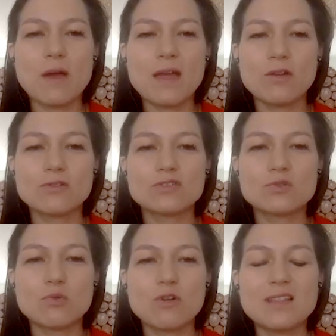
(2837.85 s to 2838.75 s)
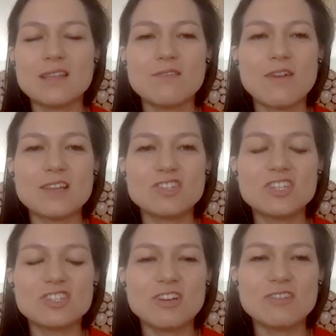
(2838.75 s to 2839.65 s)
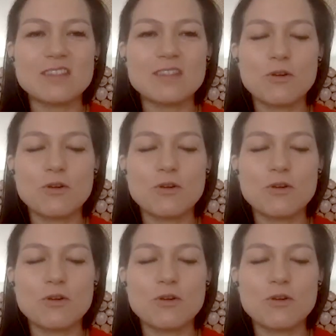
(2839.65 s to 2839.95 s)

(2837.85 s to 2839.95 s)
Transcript: by her story and the advice she shared that the